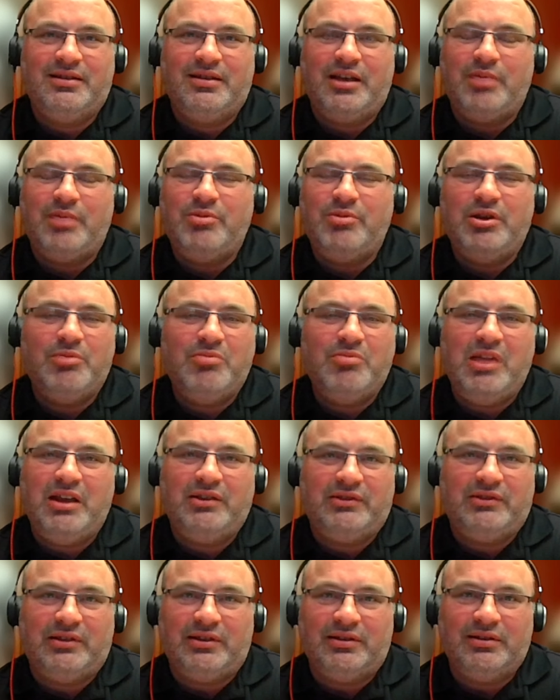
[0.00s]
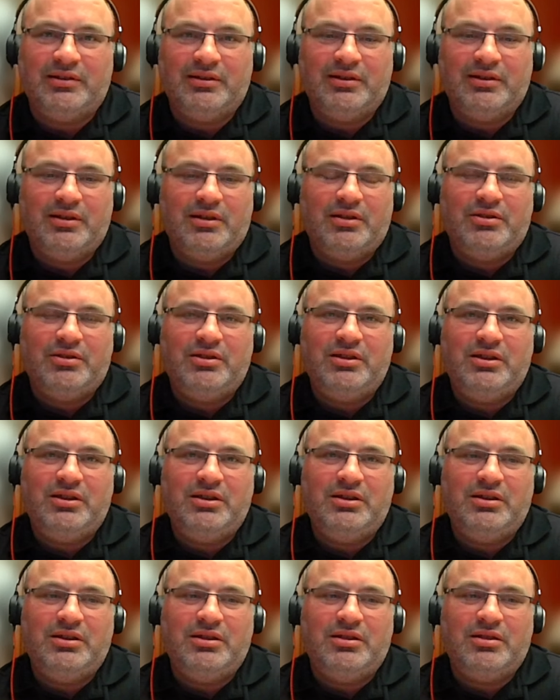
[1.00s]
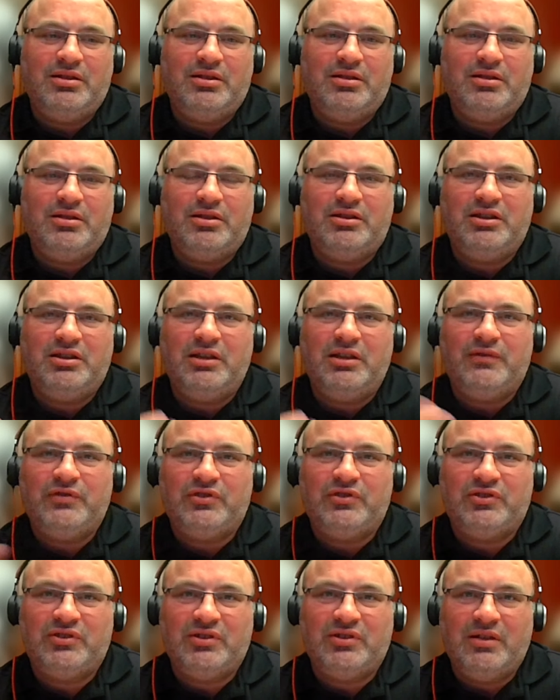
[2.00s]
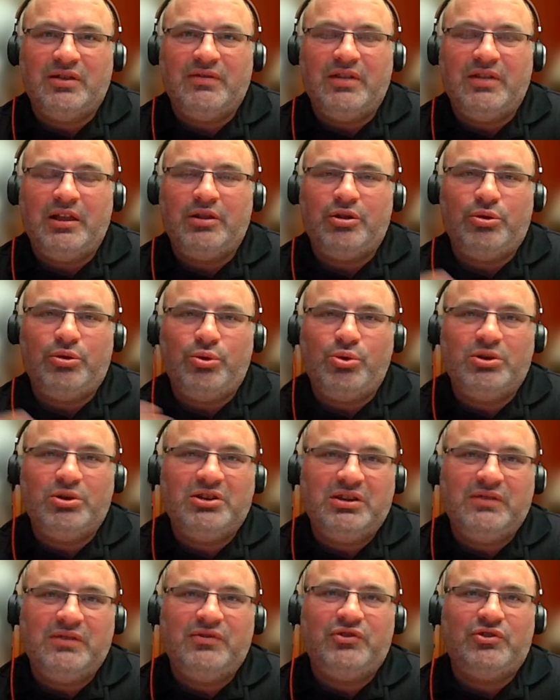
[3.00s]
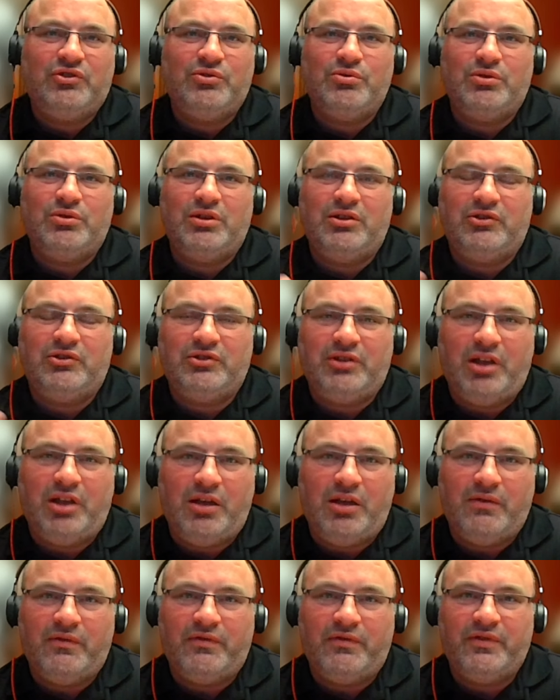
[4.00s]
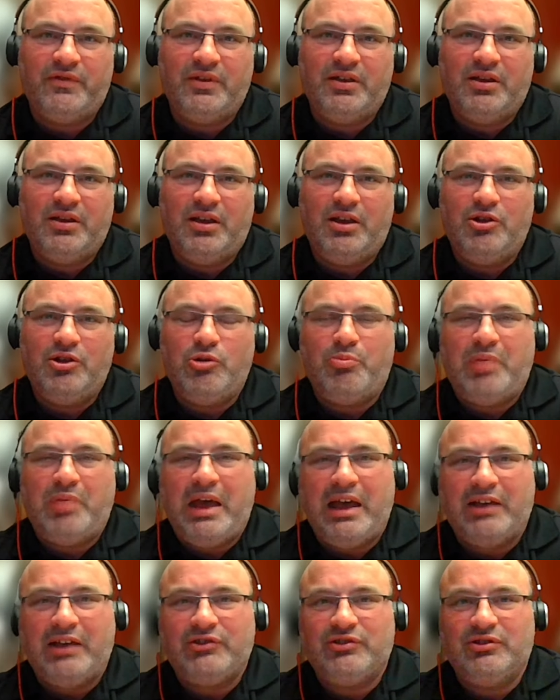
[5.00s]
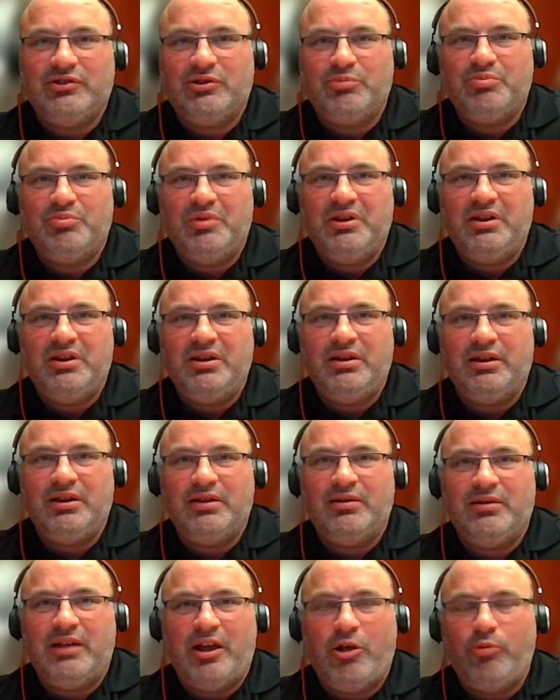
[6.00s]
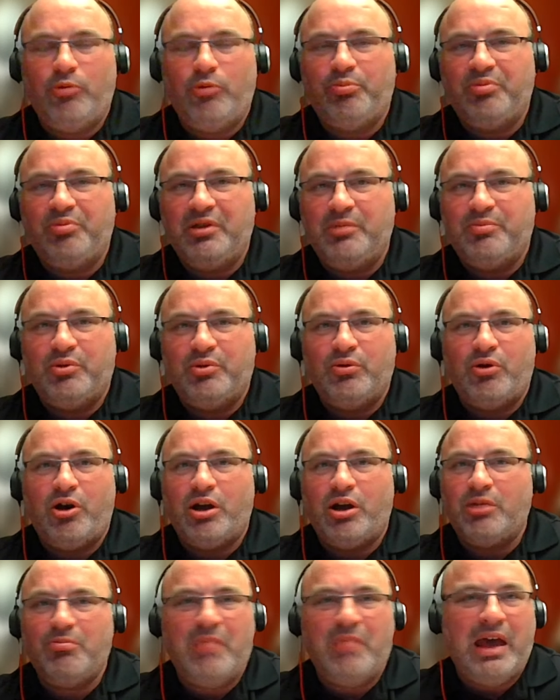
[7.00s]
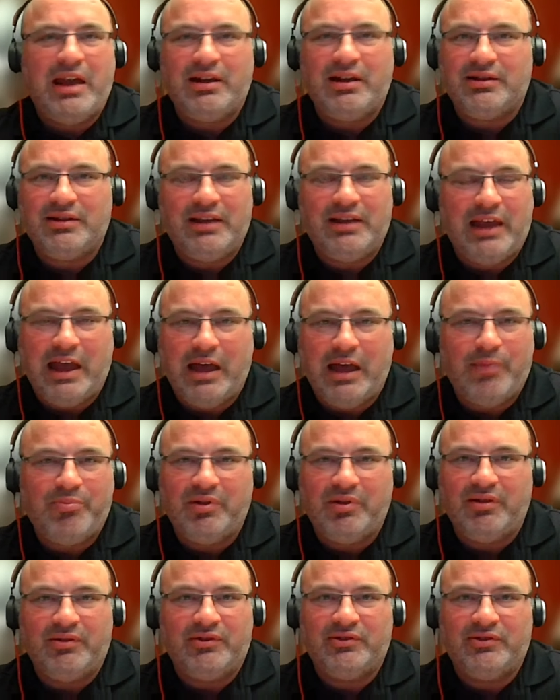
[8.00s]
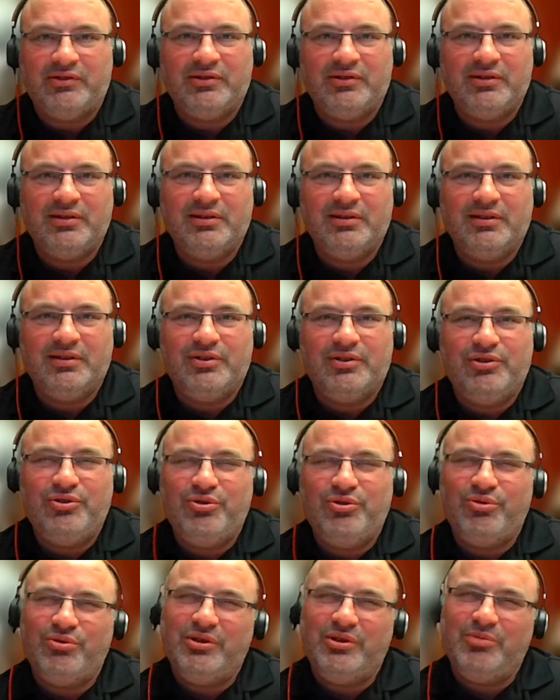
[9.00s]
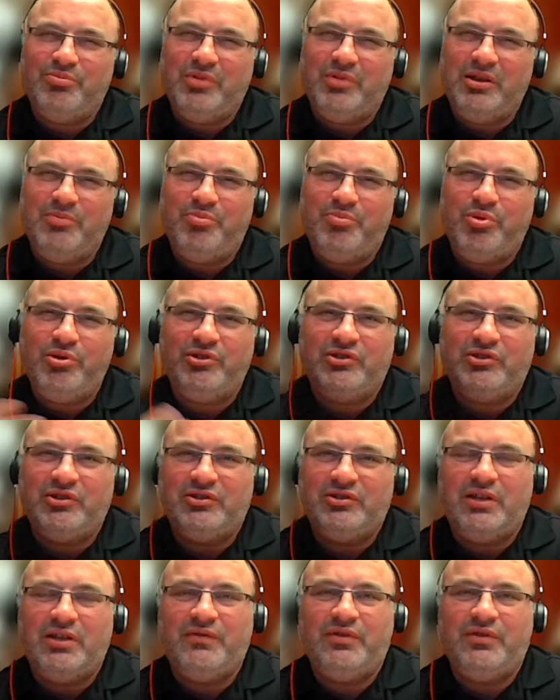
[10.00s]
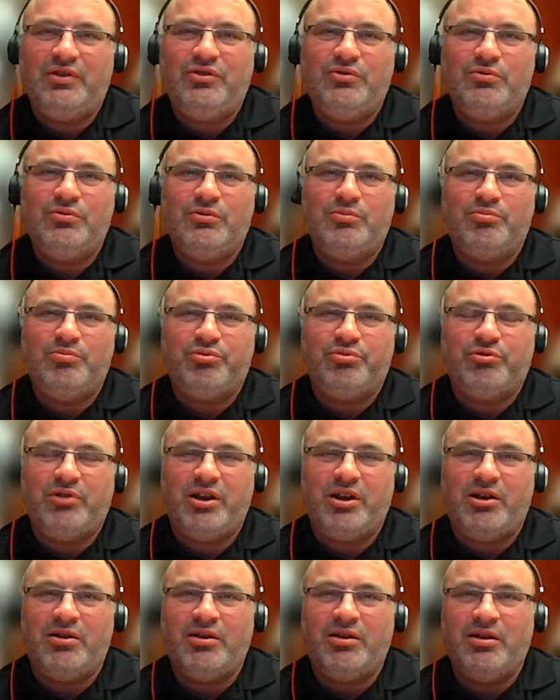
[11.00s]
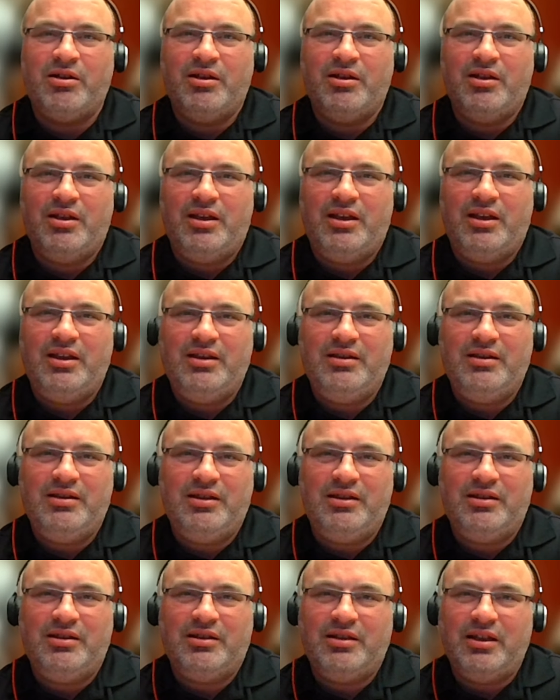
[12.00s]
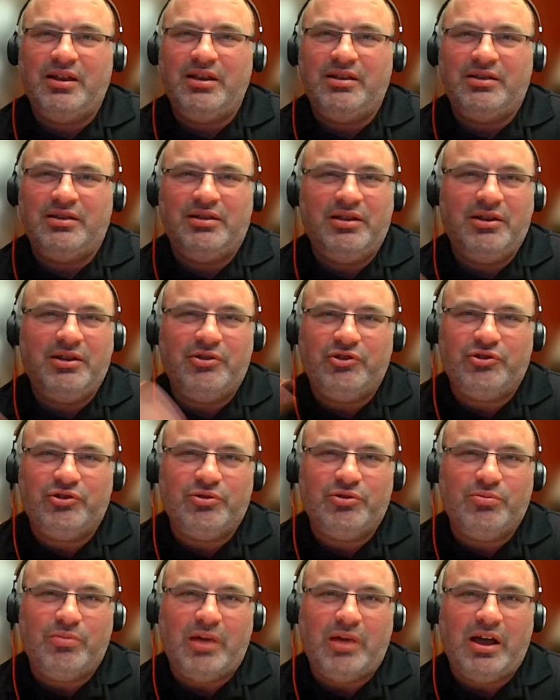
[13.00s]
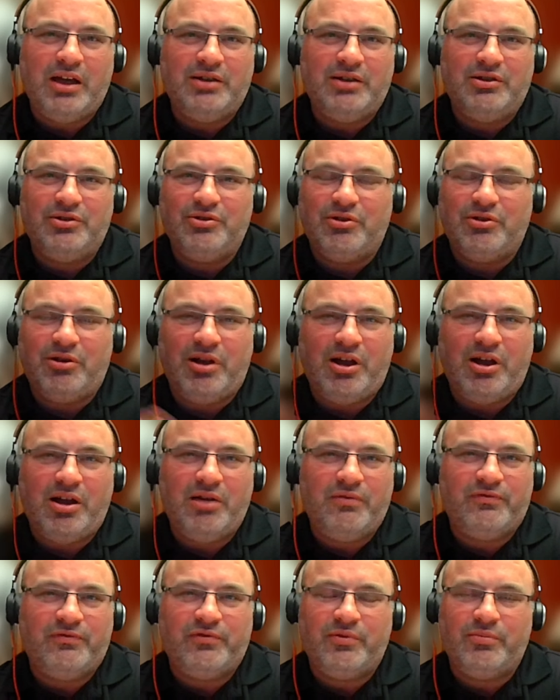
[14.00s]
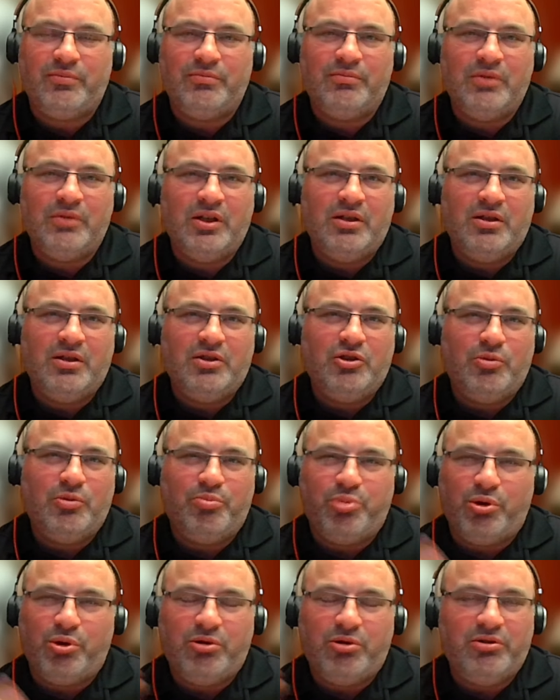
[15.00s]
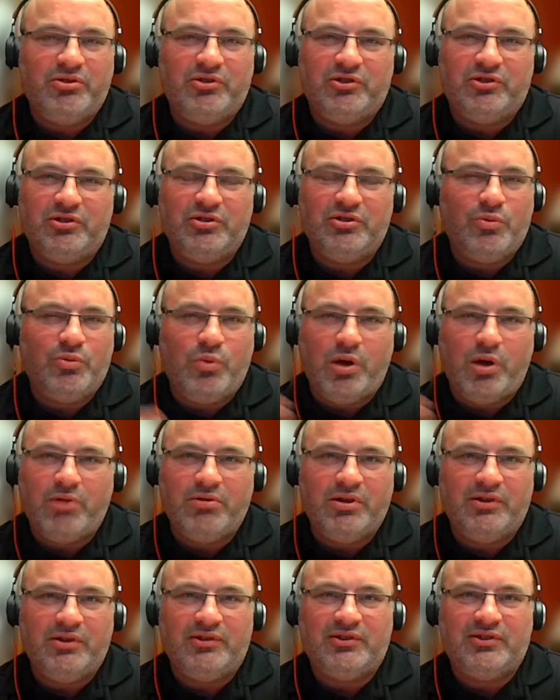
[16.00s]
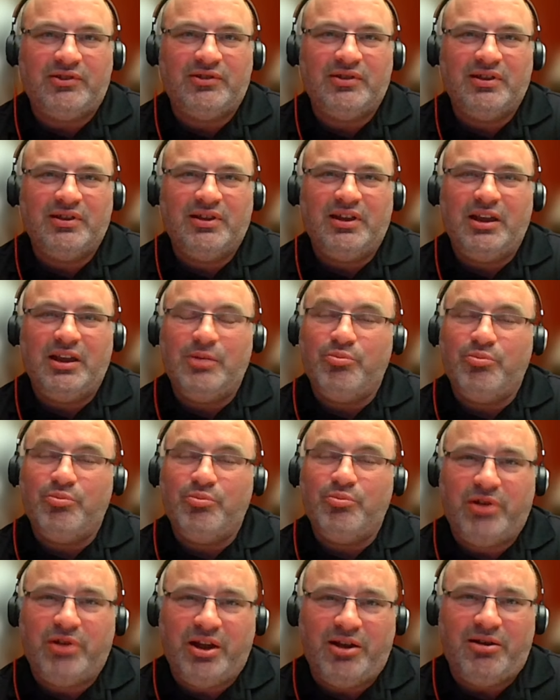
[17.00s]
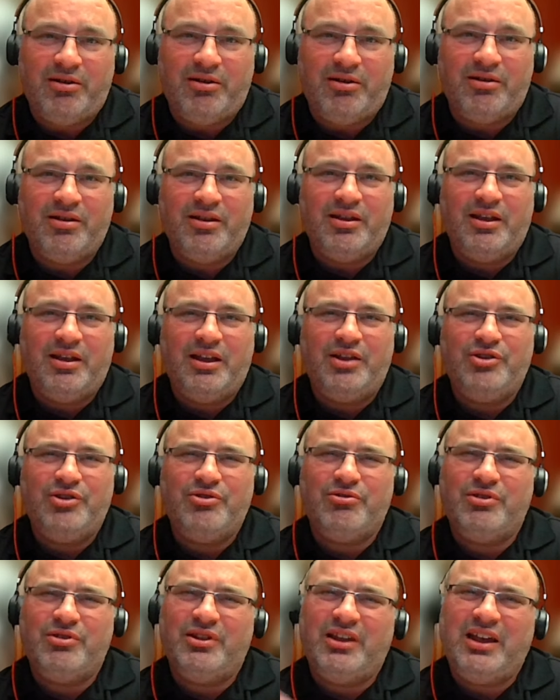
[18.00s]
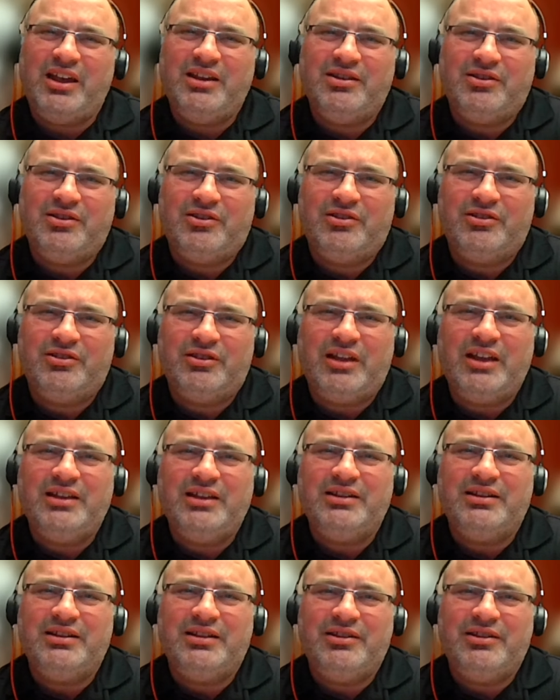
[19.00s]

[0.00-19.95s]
I mean, amazing. The the gifts that the Lord gives you and His love and your passion to be and help people automatically happens. You know, He He puts His love in you in prayer. He He, he clears your mind and your heart from your burdens and your worries in prayer, and you're enlightened. Light.